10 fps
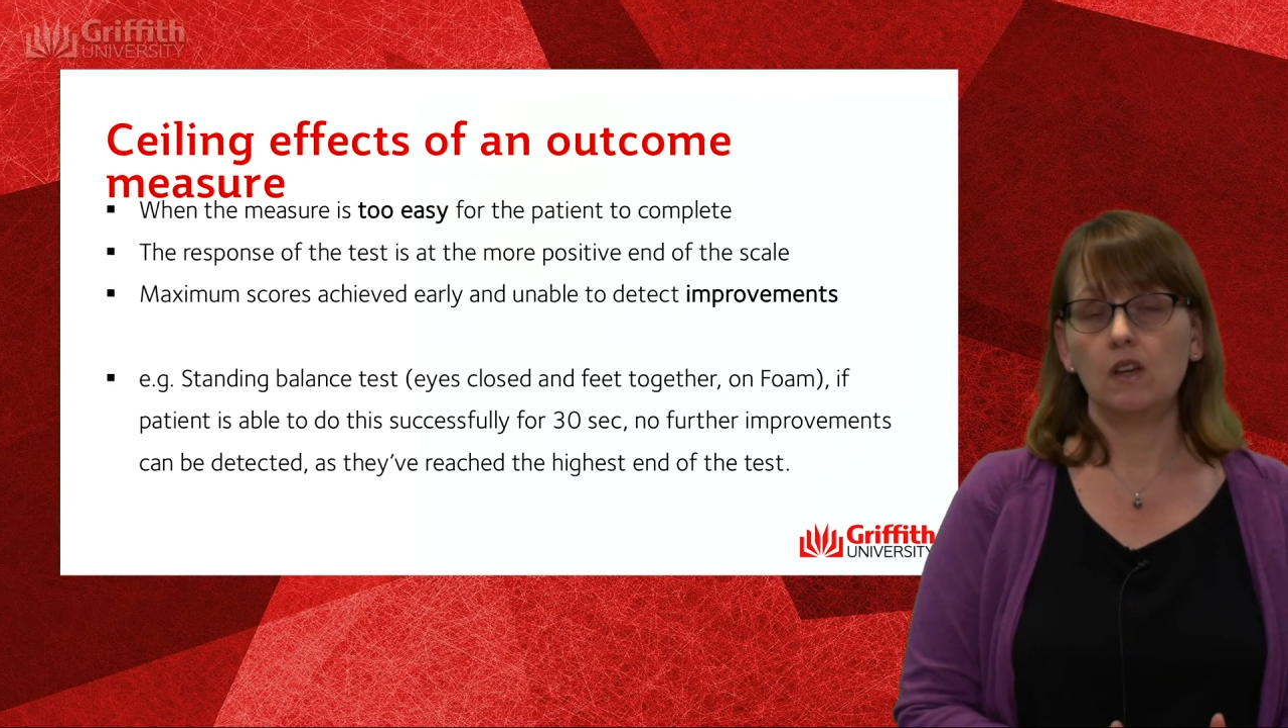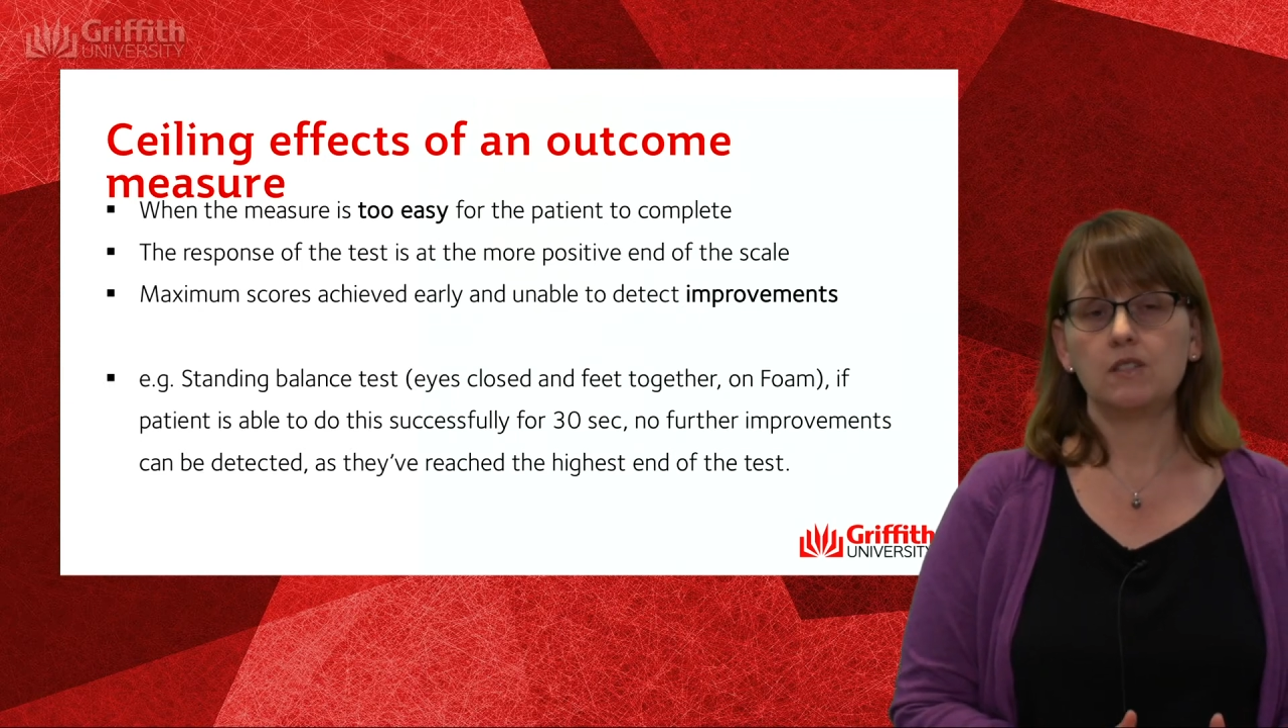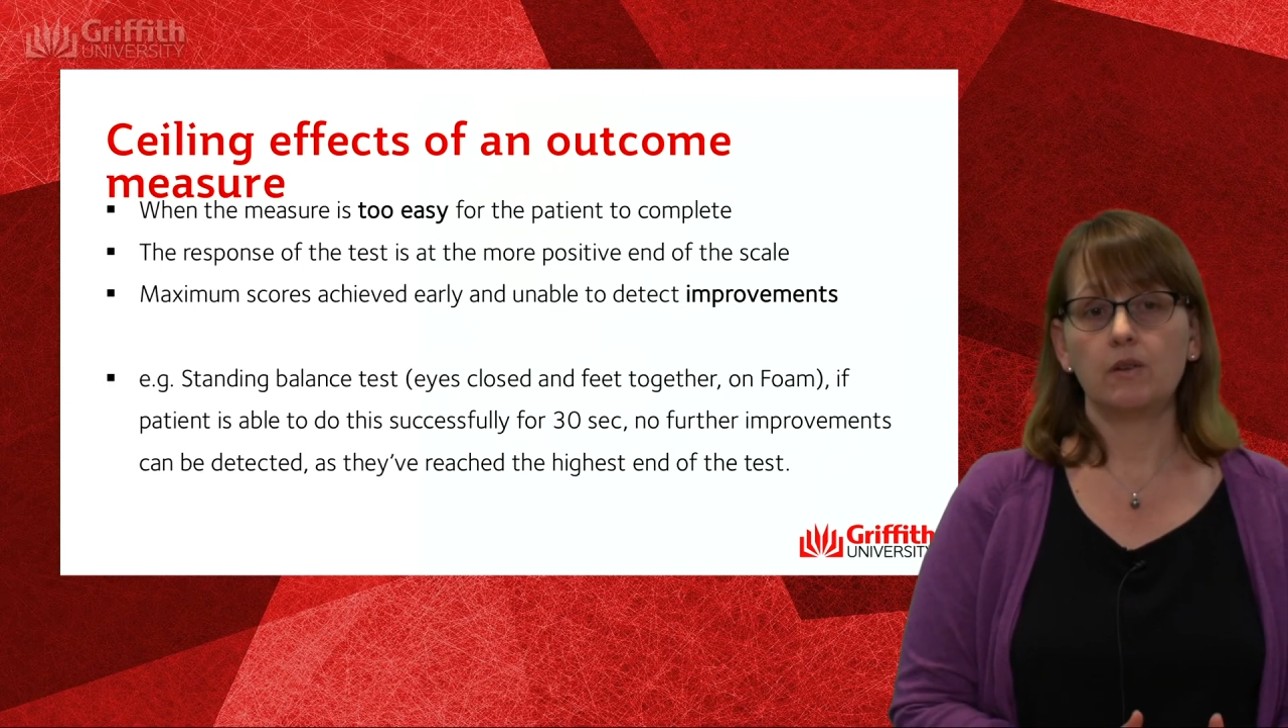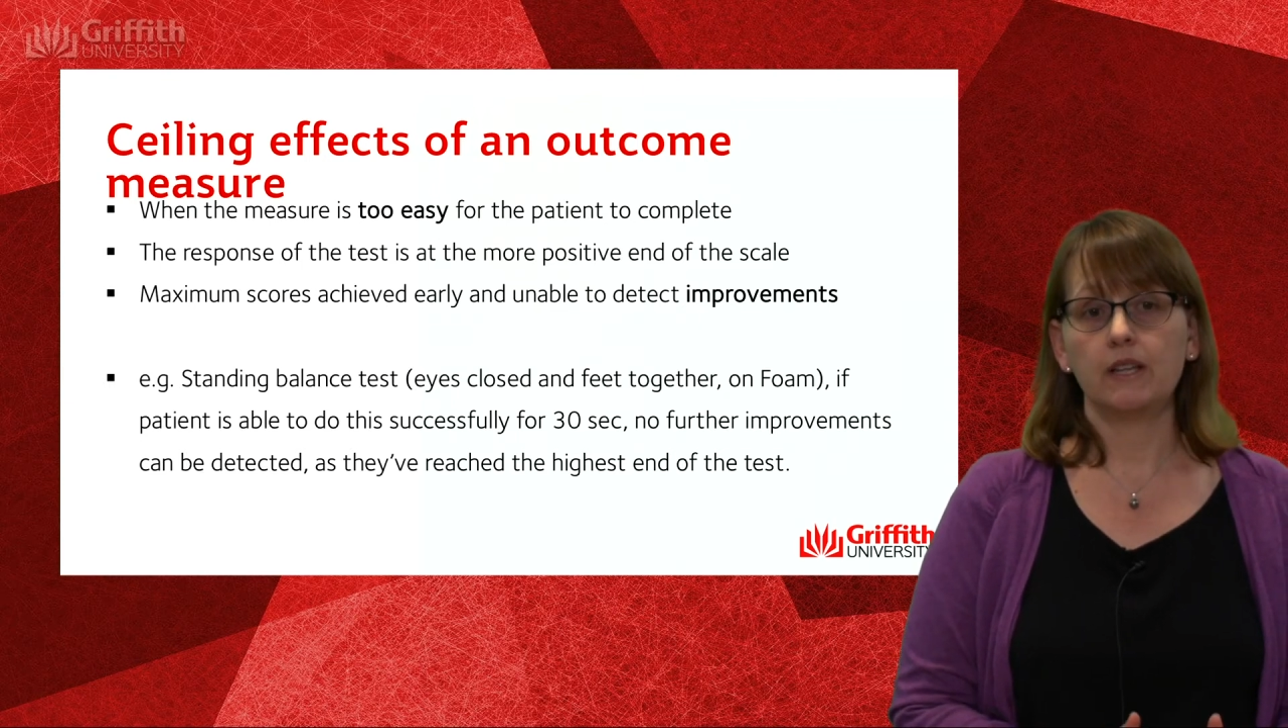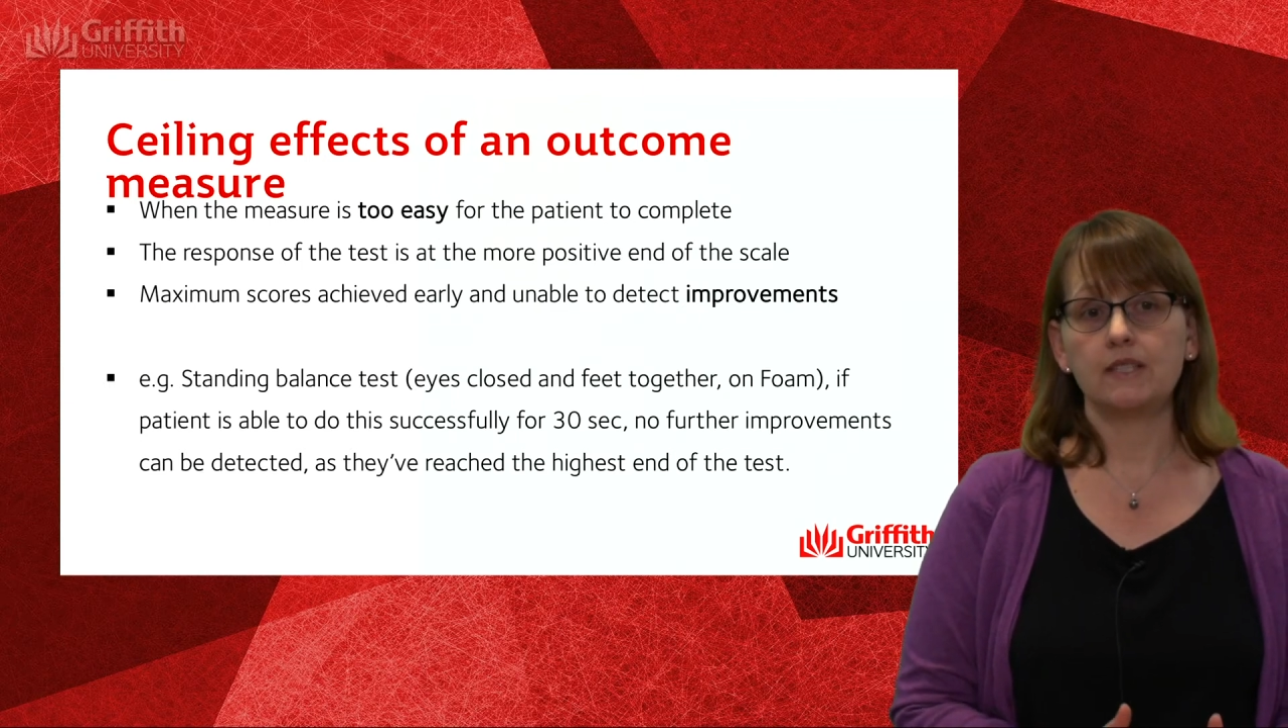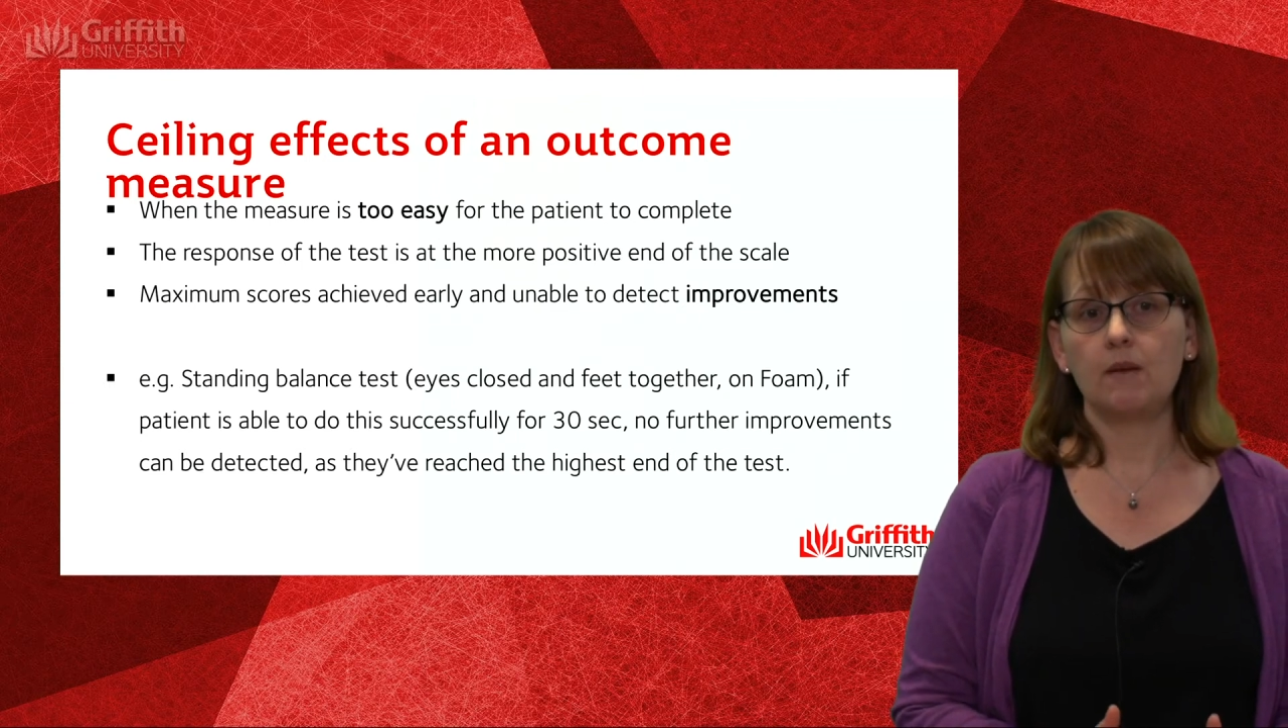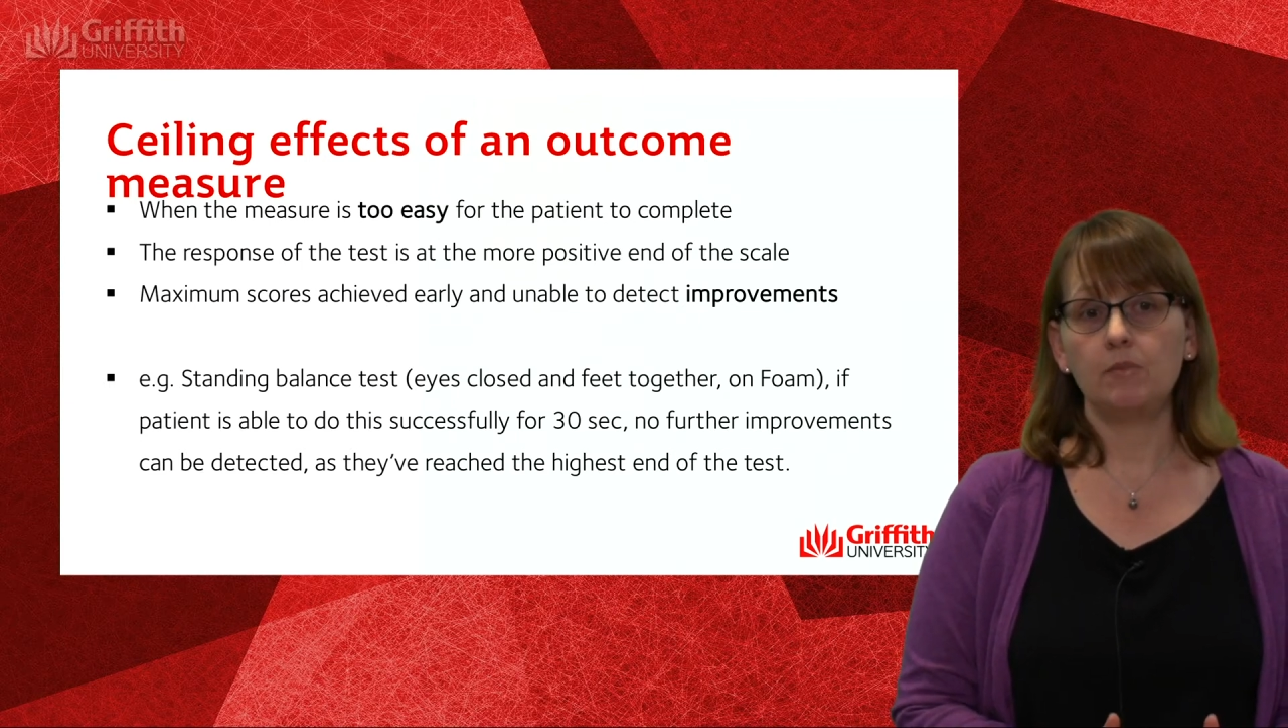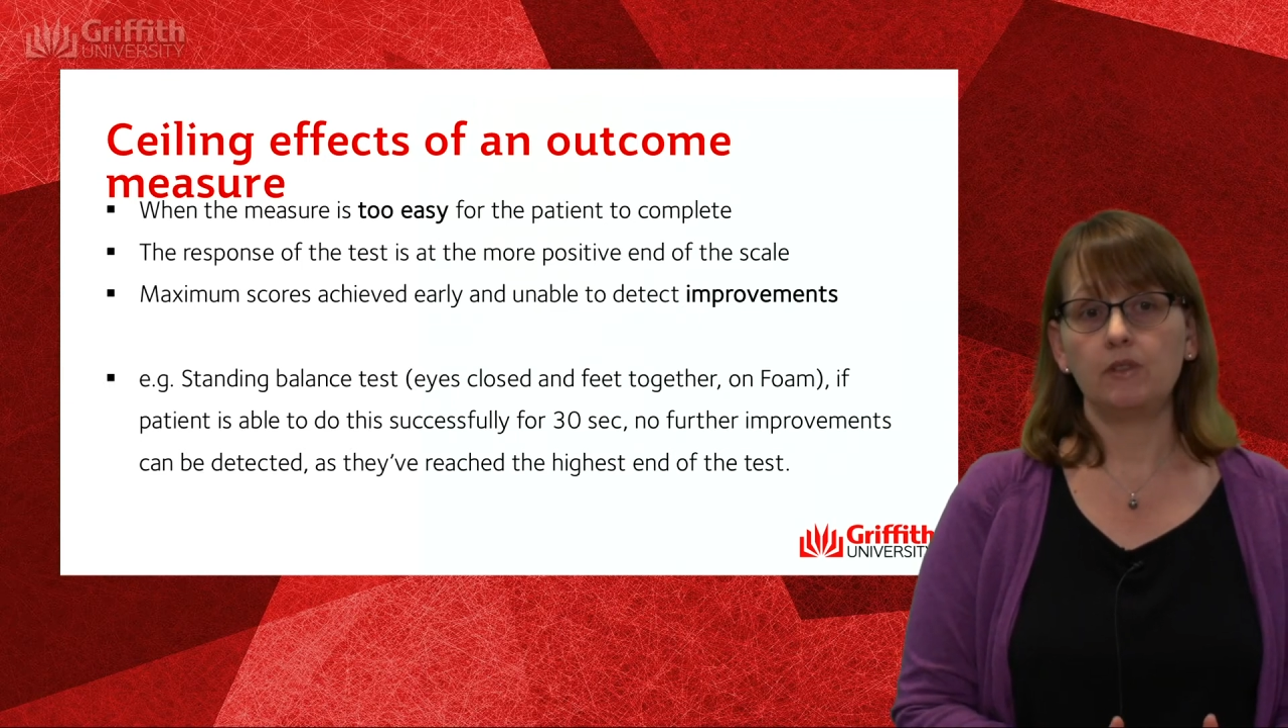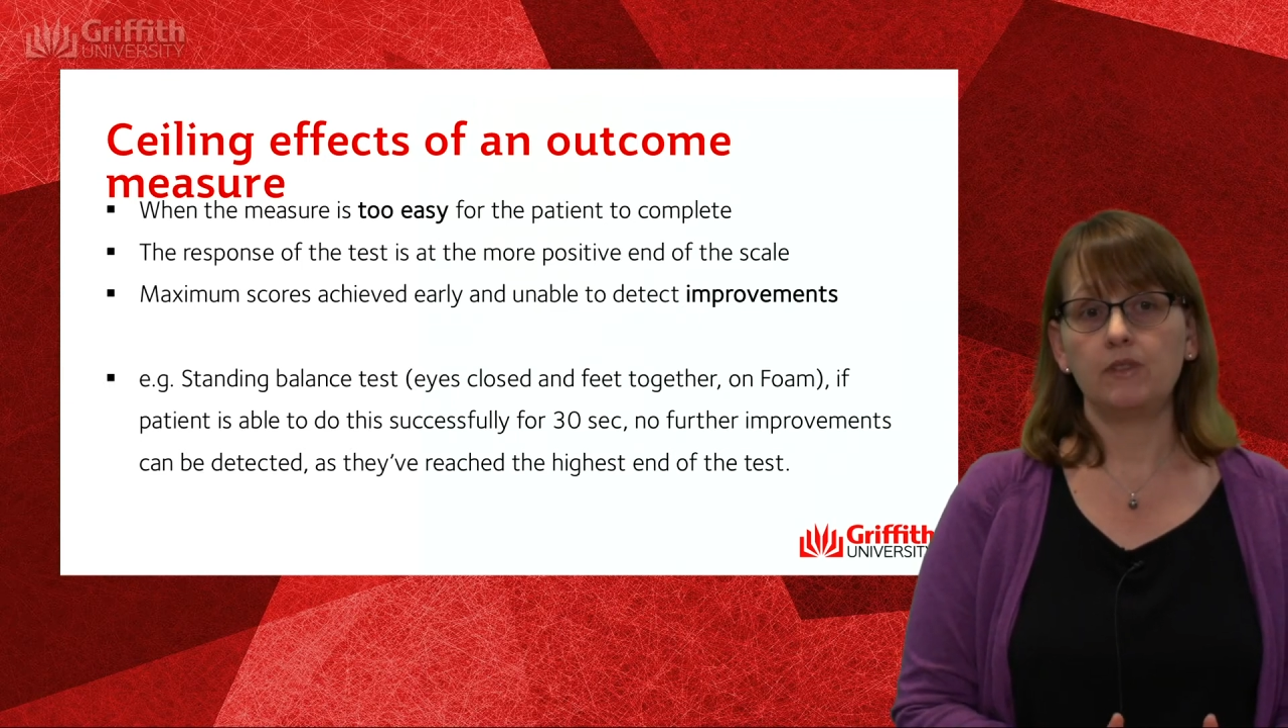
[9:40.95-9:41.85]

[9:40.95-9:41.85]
So an example of